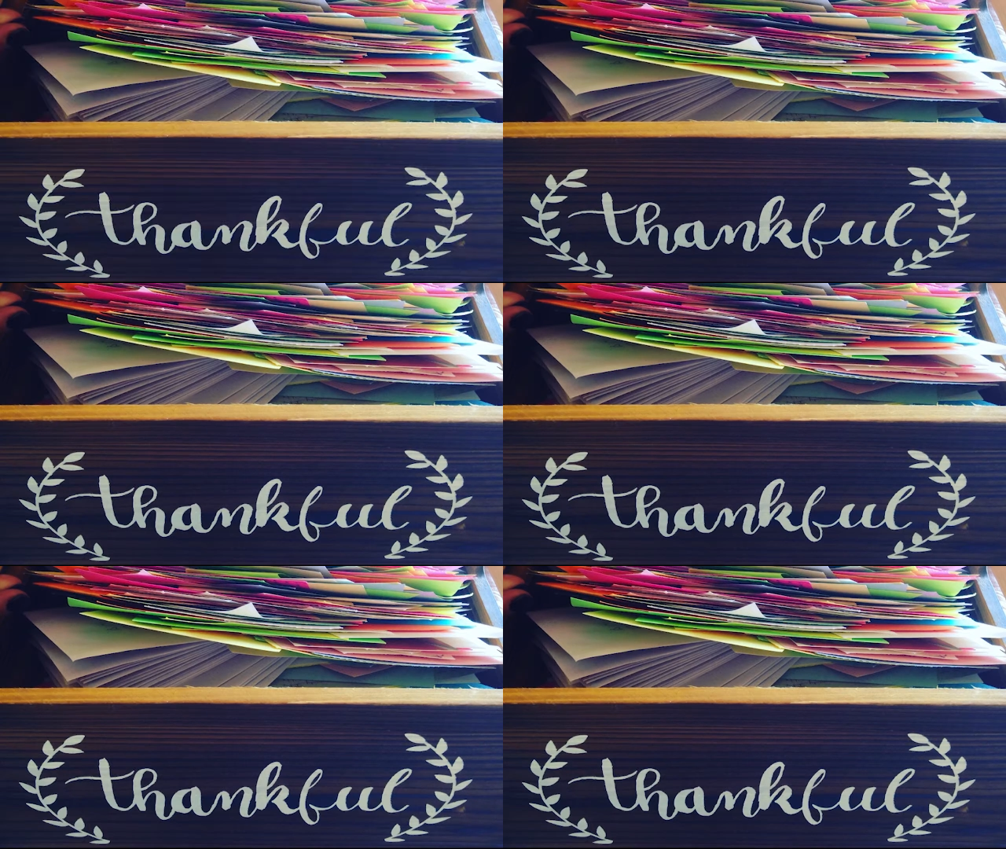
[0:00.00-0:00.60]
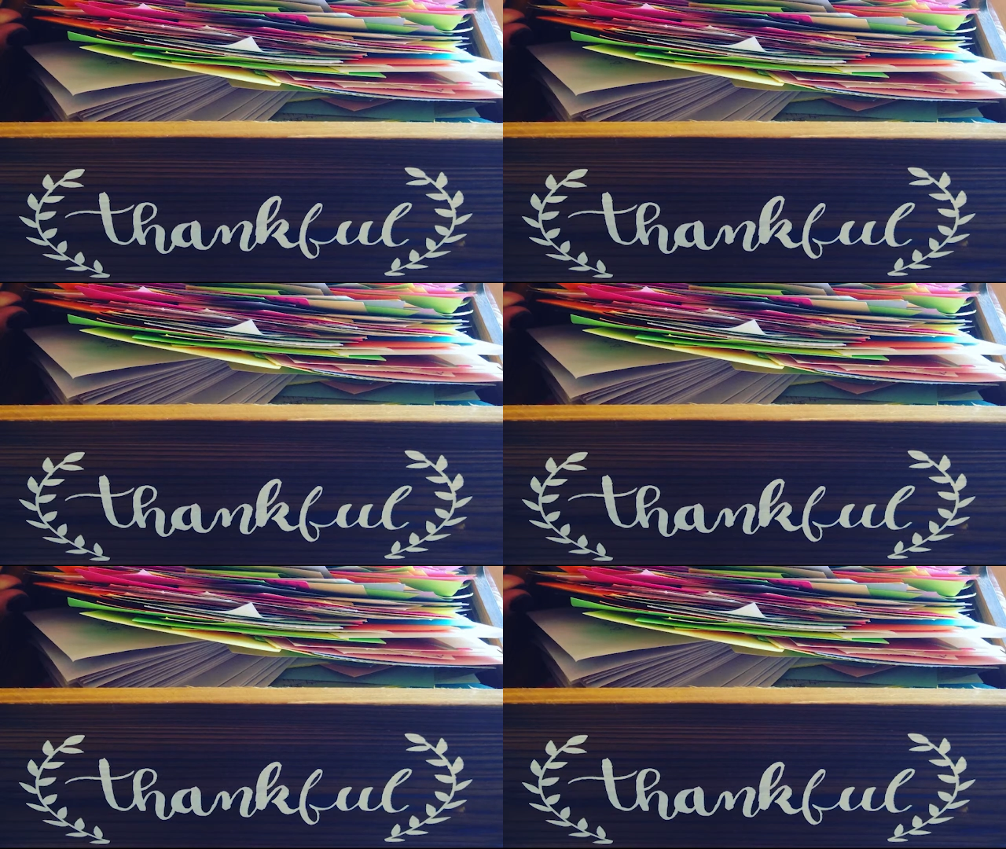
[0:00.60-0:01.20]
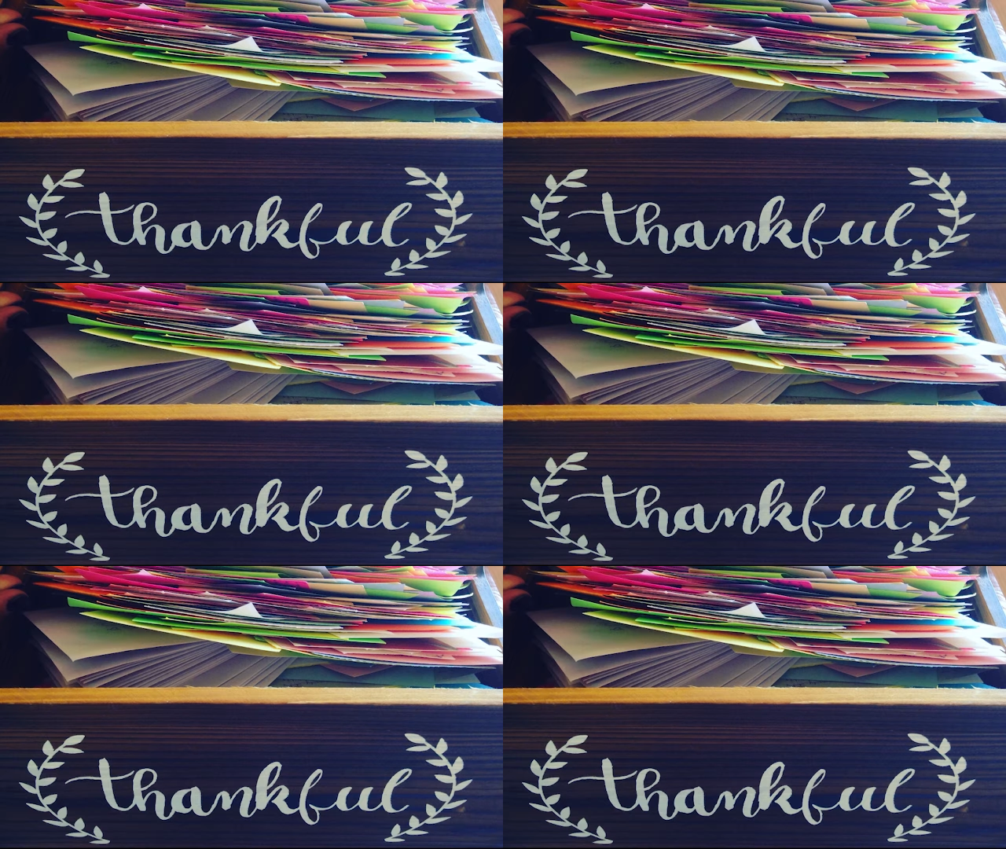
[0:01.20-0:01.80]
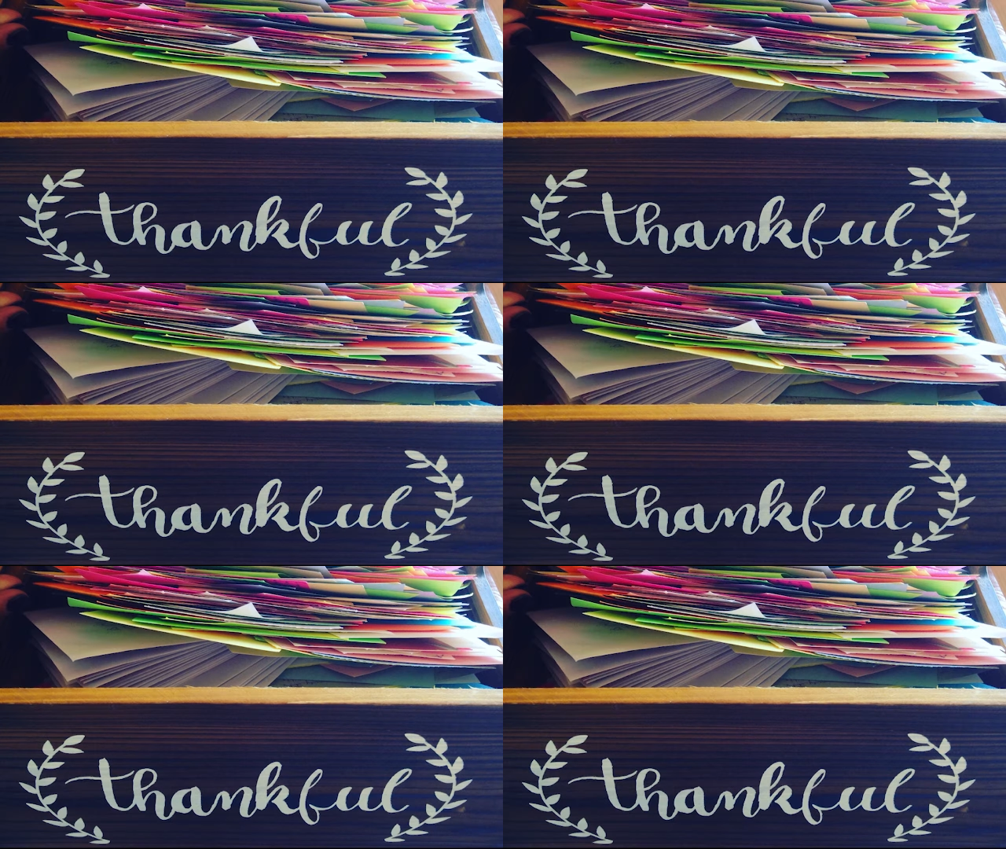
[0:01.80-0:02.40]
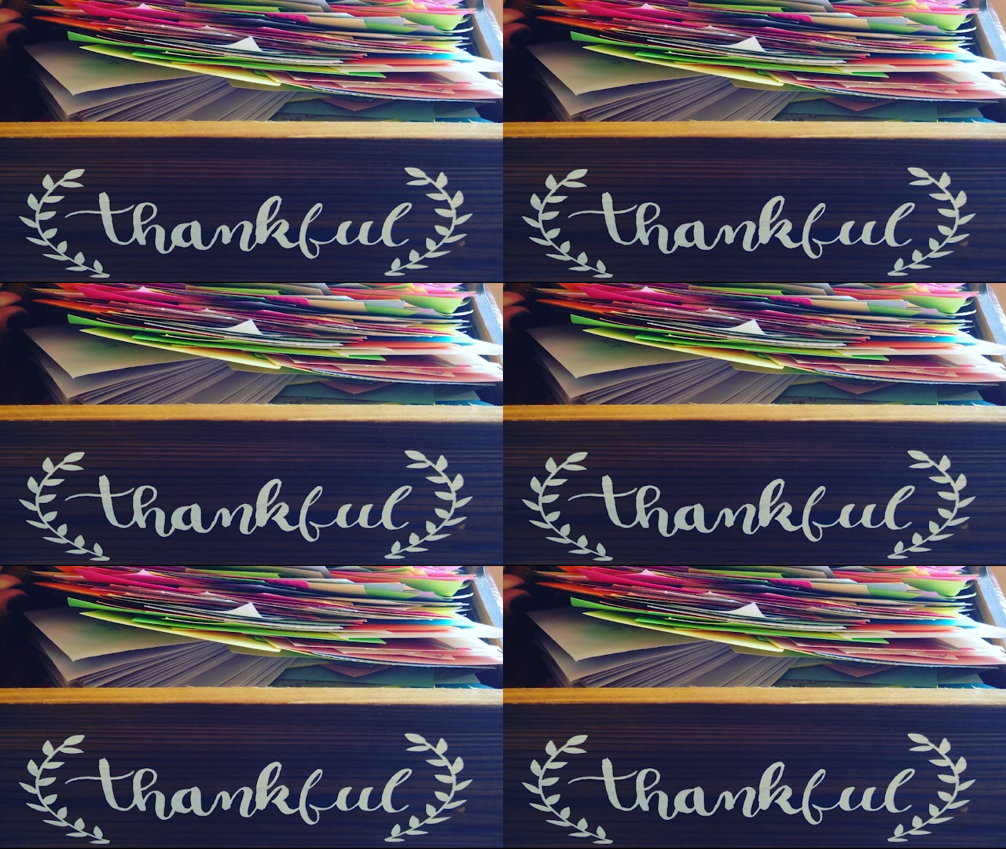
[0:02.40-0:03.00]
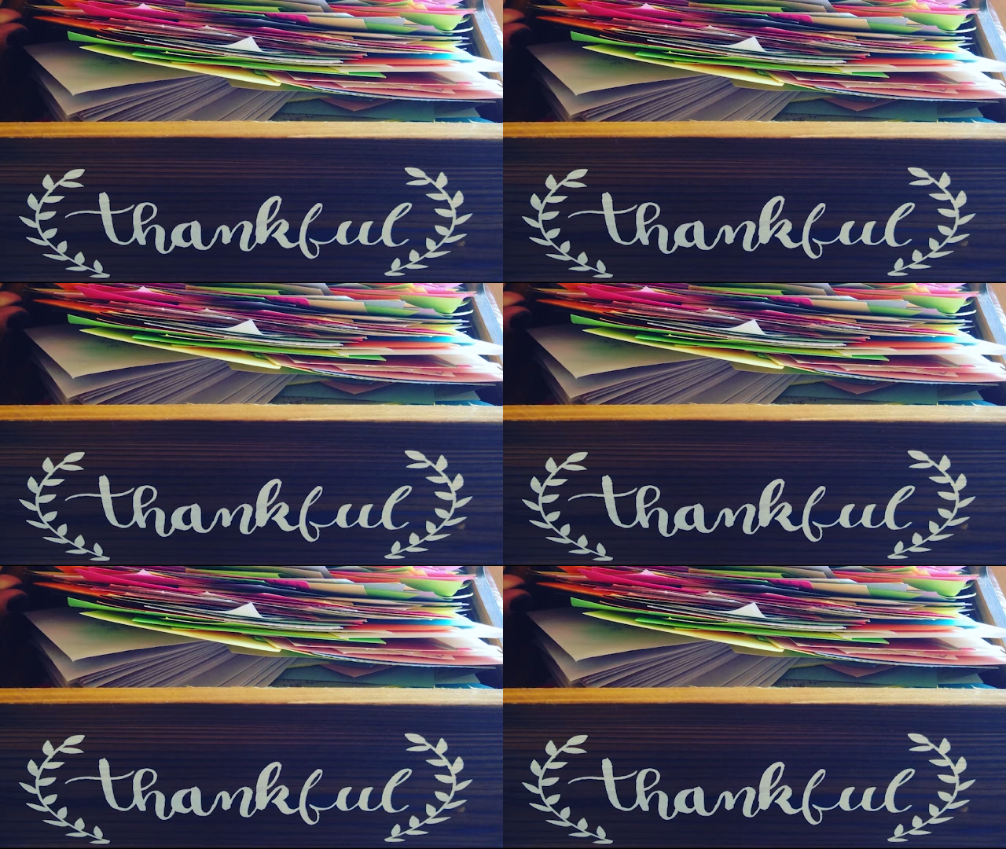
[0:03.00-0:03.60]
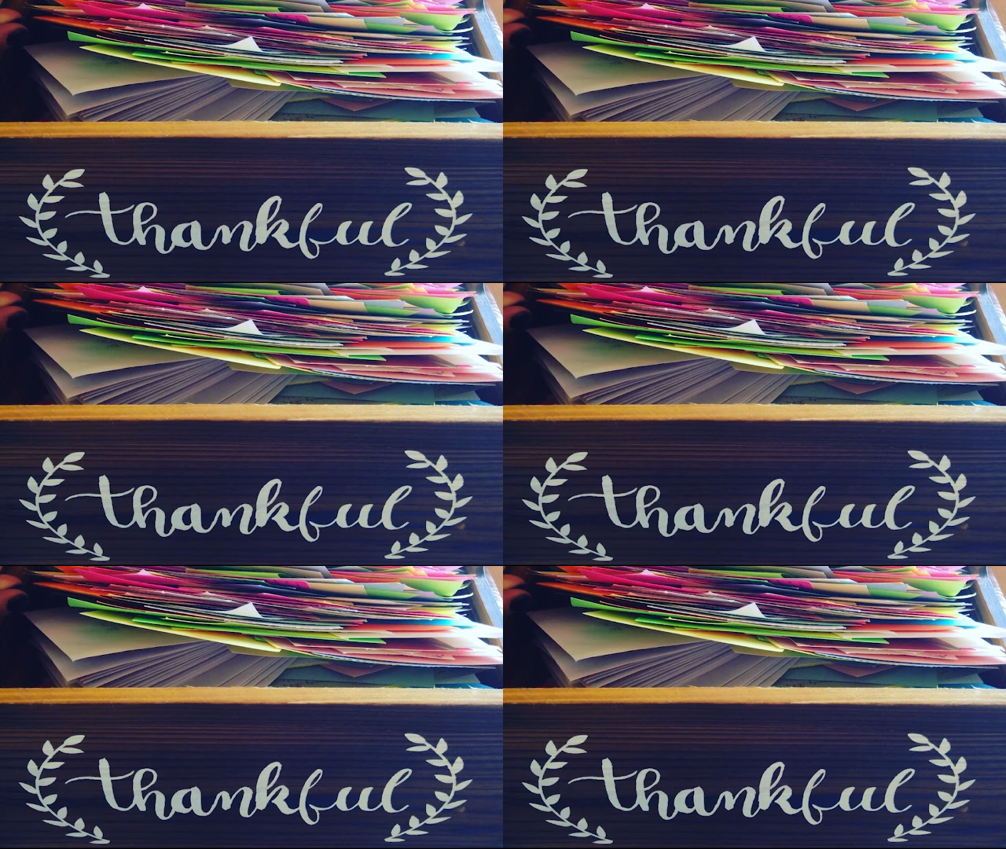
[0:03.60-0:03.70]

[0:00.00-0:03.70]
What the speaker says: Nobody's mouth can be seen.